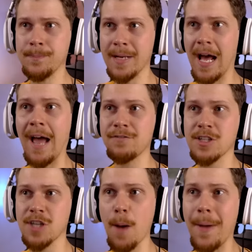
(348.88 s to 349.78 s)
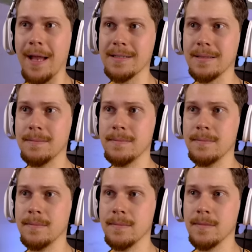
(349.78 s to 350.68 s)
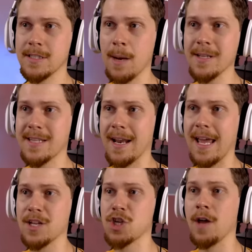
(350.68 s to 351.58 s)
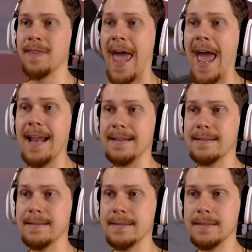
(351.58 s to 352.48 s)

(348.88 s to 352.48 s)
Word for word: but I have to stop it. Someone's gonna get shot in the head.